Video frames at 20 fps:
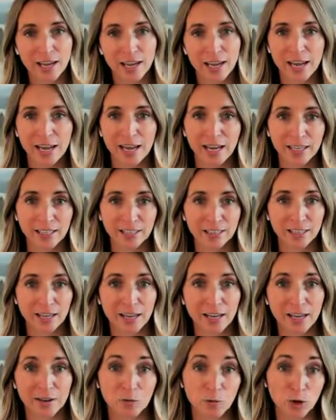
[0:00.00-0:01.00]
And
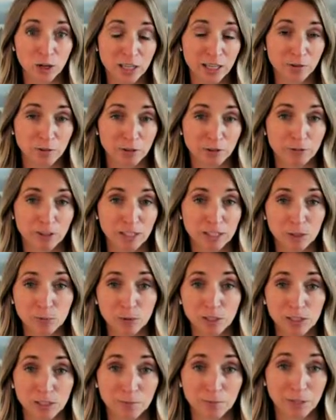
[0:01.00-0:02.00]
working with
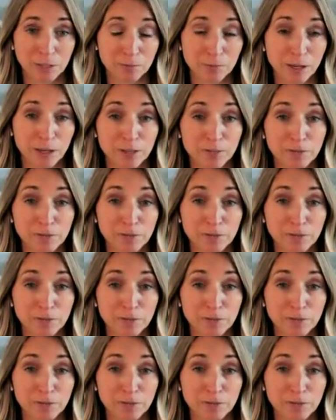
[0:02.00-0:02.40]
FreshBooks and being part of